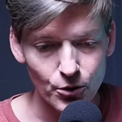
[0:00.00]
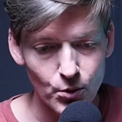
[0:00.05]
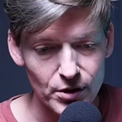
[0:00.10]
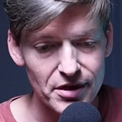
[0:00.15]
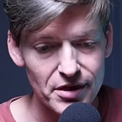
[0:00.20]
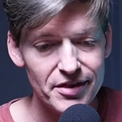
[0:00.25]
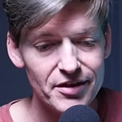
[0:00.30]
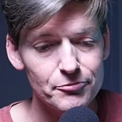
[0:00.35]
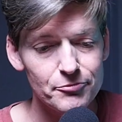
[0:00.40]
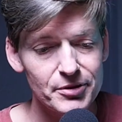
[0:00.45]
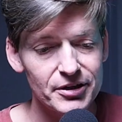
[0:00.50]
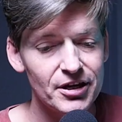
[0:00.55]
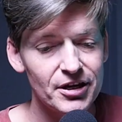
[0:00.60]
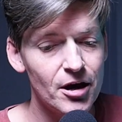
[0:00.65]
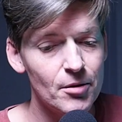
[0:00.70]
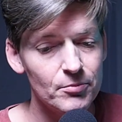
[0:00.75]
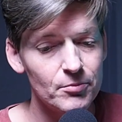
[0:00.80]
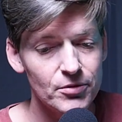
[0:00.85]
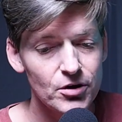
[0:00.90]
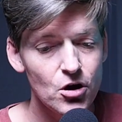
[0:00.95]
whether they've
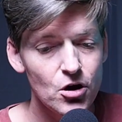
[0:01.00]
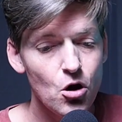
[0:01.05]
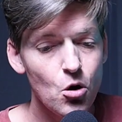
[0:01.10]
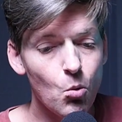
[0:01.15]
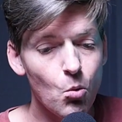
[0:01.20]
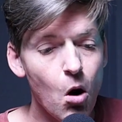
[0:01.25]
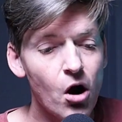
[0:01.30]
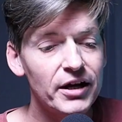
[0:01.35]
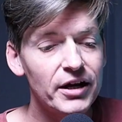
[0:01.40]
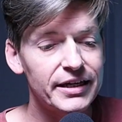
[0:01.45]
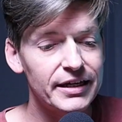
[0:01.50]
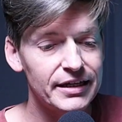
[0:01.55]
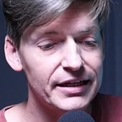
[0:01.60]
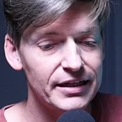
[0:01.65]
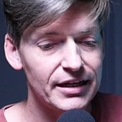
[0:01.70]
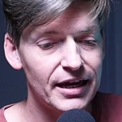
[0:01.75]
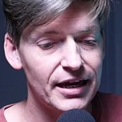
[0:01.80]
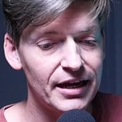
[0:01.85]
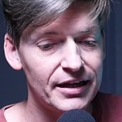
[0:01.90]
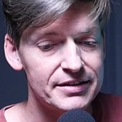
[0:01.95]
become
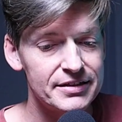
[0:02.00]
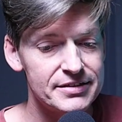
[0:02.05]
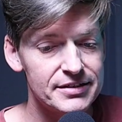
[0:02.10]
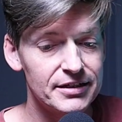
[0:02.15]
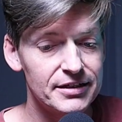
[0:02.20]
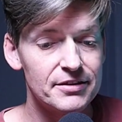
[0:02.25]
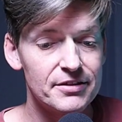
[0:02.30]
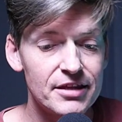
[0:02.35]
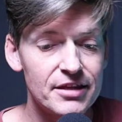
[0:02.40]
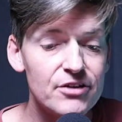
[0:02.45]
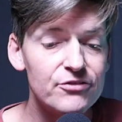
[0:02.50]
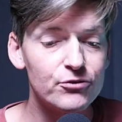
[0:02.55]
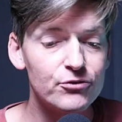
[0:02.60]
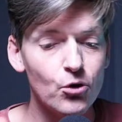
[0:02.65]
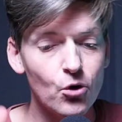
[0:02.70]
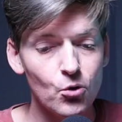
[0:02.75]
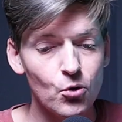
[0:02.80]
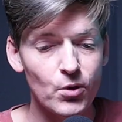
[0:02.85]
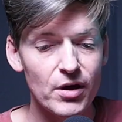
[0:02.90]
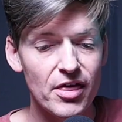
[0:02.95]
wonky and uh,
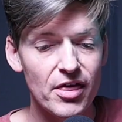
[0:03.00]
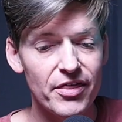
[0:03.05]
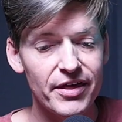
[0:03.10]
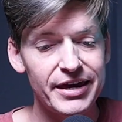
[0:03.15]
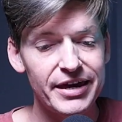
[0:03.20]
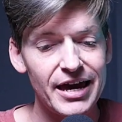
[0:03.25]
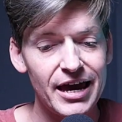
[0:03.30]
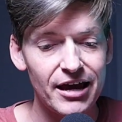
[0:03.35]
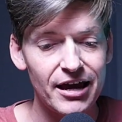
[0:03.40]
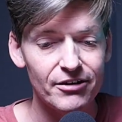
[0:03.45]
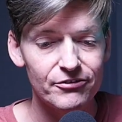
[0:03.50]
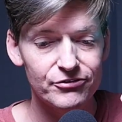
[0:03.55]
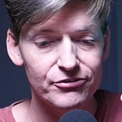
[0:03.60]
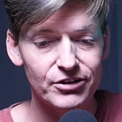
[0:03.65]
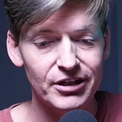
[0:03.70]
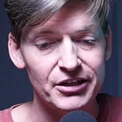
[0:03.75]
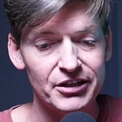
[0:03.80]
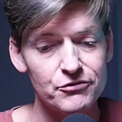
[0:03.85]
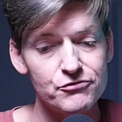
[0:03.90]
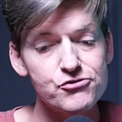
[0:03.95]
therefore whether they have
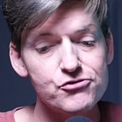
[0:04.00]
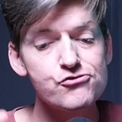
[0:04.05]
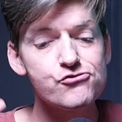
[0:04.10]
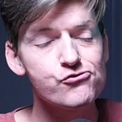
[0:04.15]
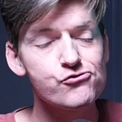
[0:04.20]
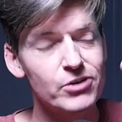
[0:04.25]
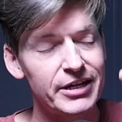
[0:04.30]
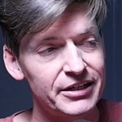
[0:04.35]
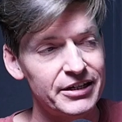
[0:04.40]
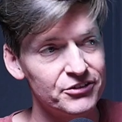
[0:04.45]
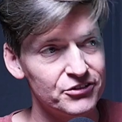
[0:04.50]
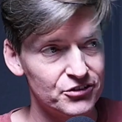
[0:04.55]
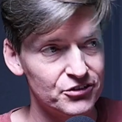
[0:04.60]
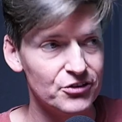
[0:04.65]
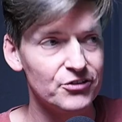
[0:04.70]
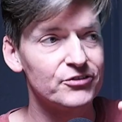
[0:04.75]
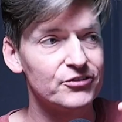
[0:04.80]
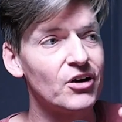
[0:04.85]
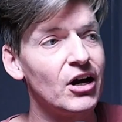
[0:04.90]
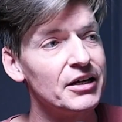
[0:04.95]
kind of trained
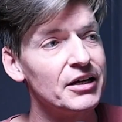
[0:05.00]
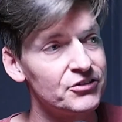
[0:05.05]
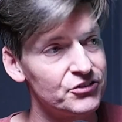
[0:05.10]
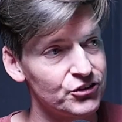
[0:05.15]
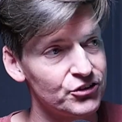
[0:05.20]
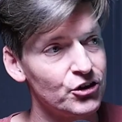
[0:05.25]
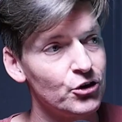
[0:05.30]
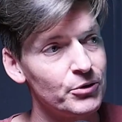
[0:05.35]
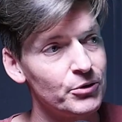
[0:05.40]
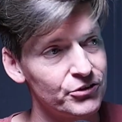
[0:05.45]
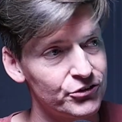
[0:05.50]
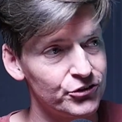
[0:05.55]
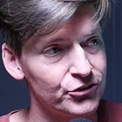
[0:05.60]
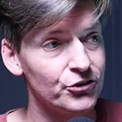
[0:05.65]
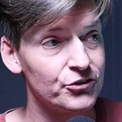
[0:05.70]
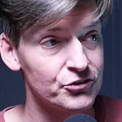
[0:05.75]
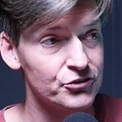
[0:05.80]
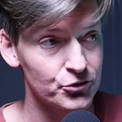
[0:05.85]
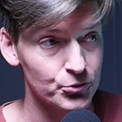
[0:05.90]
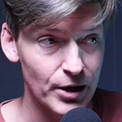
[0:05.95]
the vine to go in
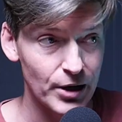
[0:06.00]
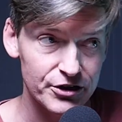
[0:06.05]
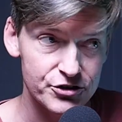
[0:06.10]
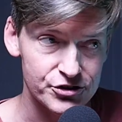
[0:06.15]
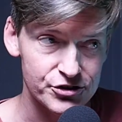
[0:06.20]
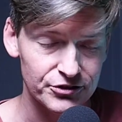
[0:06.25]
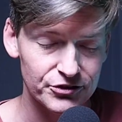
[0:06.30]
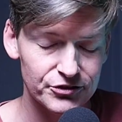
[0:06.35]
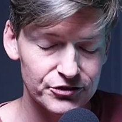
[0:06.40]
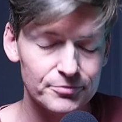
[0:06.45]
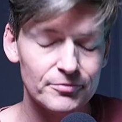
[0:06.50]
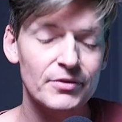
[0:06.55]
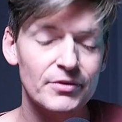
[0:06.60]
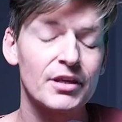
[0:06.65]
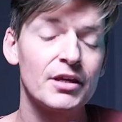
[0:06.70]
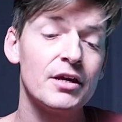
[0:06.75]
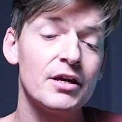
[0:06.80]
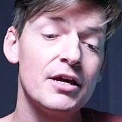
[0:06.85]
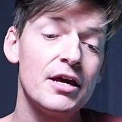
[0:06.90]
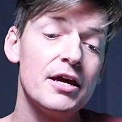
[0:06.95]
certain directions.
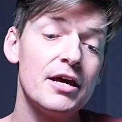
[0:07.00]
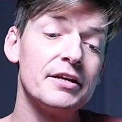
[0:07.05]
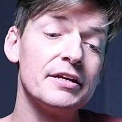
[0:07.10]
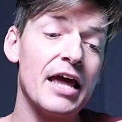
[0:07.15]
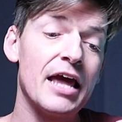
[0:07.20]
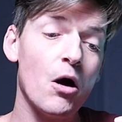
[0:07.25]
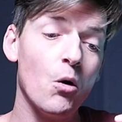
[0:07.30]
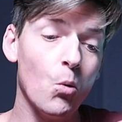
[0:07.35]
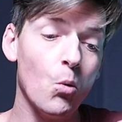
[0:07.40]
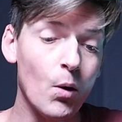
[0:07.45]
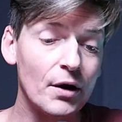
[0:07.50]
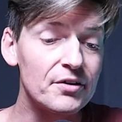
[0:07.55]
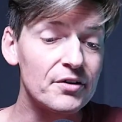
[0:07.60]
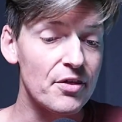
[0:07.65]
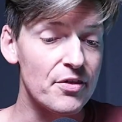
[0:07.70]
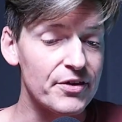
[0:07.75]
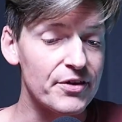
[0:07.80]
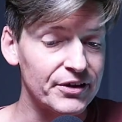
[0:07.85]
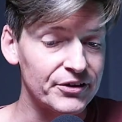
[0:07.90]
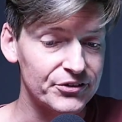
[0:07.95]
Now, one of
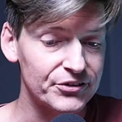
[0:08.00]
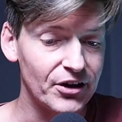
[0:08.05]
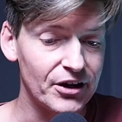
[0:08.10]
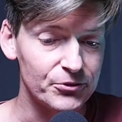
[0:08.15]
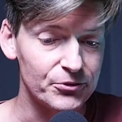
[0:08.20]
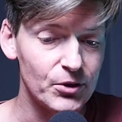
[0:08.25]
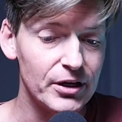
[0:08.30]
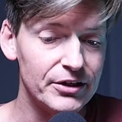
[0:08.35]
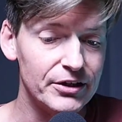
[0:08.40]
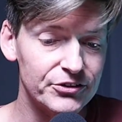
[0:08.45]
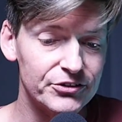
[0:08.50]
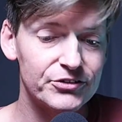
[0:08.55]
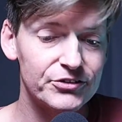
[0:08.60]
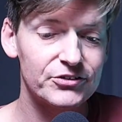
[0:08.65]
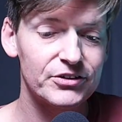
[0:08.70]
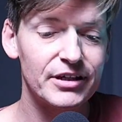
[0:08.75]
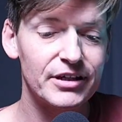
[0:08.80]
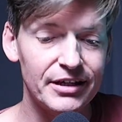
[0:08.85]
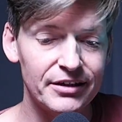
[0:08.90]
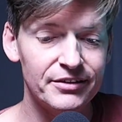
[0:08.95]
the things I
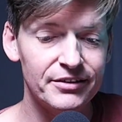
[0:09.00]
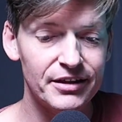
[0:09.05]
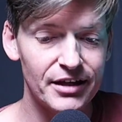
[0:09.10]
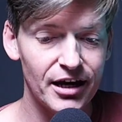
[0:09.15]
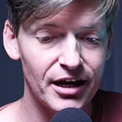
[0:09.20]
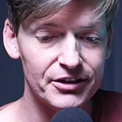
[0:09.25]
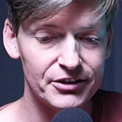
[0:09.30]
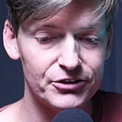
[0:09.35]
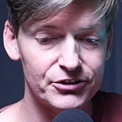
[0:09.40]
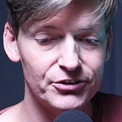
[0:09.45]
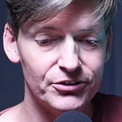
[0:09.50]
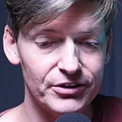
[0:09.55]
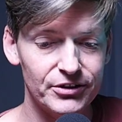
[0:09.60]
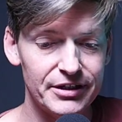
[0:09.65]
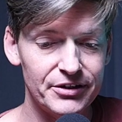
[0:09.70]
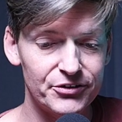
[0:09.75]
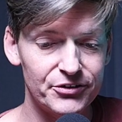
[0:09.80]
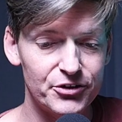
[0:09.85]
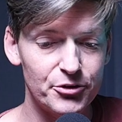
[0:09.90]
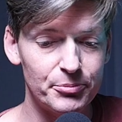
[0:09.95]
raise in the article
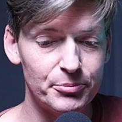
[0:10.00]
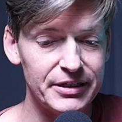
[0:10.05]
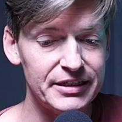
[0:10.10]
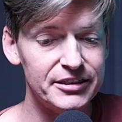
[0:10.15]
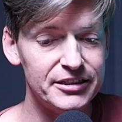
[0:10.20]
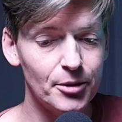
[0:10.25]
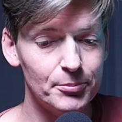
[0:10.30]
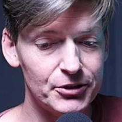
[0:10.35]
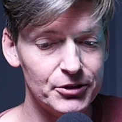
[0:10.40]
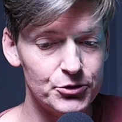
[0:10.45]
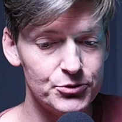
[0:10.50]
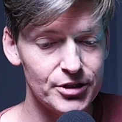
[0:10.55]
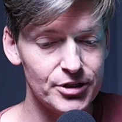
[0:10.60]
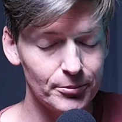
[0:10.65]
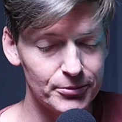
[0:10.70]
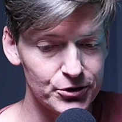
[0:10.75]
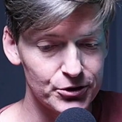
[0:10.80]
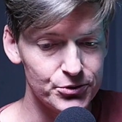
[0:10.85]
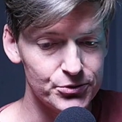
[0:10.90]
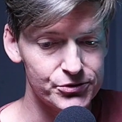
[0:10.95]
is the
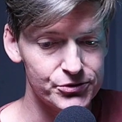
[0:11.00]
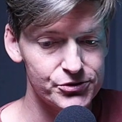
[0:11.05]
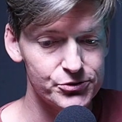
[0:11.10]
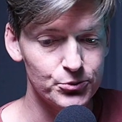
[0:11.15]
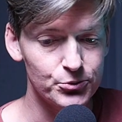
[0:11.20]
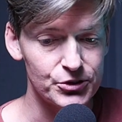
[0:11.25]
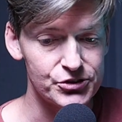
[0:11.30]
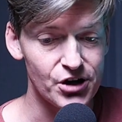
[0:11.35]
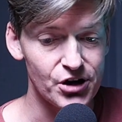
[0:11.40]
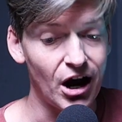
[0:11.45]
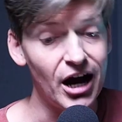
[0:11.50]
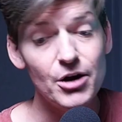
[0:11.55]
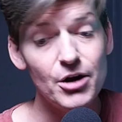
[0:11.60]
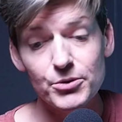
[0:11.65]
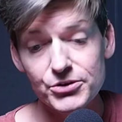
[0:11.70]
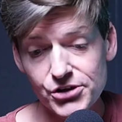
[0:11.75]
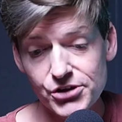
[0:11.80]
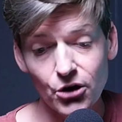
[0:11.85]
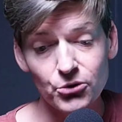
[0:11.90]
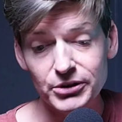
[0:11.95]
BWWs, which I
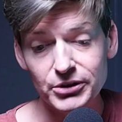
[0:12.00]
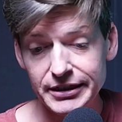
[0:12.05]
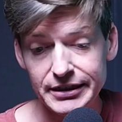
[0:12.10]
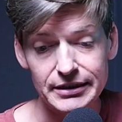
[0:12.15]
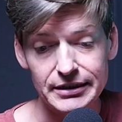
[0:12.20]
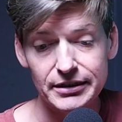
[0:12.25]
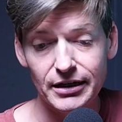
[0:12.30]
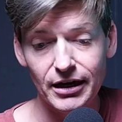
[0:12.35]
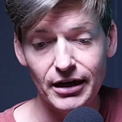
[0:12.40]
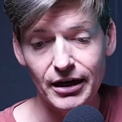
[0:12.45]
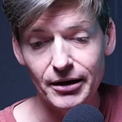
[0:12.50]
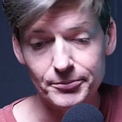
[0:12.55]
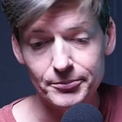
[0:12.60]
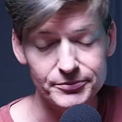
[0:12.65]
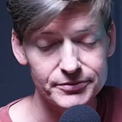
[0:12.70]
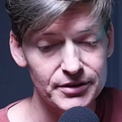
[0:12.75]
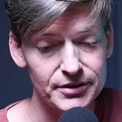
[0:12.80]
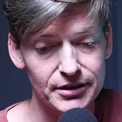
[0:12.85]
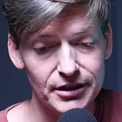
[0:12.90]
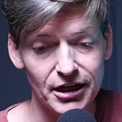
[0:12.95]
was only
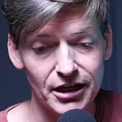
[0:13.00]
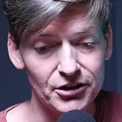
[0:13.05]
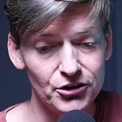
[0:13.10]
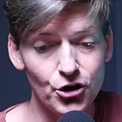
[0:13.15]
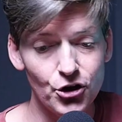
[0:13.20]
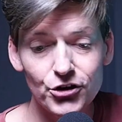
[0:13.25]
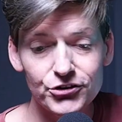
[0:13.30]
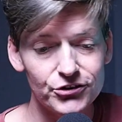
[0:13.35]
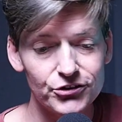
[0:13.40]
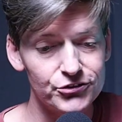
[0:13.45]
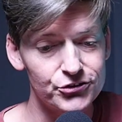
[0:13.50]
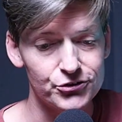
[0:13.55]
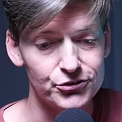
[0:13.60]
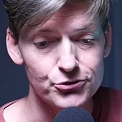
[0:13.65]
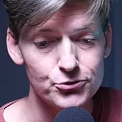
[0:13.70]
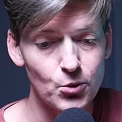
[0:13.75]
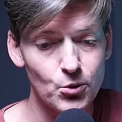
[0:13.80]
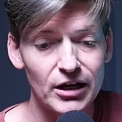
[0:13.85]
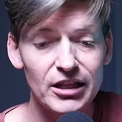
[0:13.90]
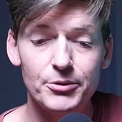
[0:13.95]
um, alerted
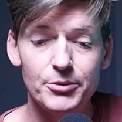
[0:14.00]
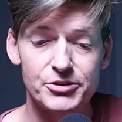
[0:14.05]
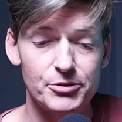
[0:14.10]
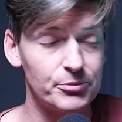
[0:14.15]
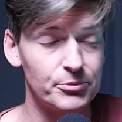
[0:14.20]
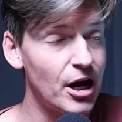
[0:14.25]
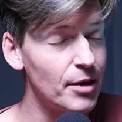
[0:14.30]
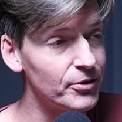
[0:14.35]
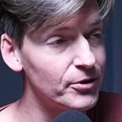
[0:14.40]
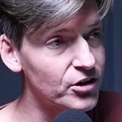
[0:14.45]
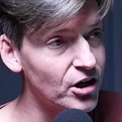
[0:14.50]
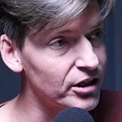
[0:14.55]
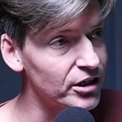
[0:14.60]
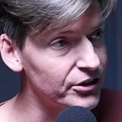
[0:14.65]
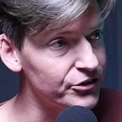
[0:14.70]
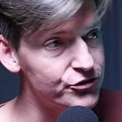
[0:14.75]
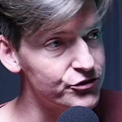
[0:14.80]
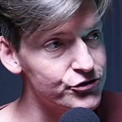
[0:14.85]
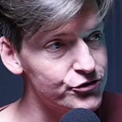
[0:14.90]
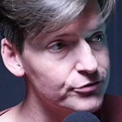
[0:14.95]
to while I was at Bible
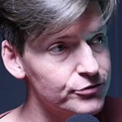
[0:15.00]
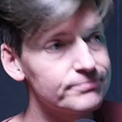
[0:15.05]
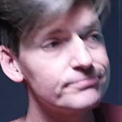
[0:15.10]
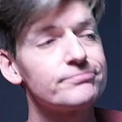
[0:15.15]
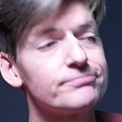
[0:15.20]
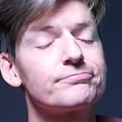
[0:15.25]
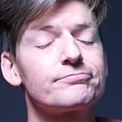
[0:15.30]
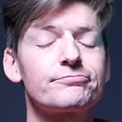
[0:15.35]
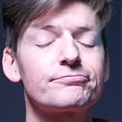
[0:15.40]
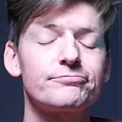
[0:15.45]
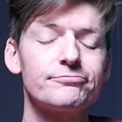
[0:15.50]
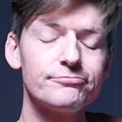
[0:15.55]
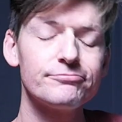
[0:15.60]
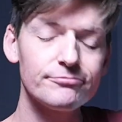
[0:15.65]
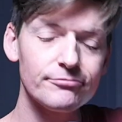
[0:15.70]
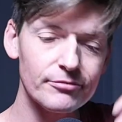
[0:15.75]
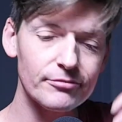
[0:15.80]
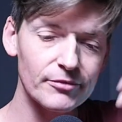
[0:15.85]
college. Okay.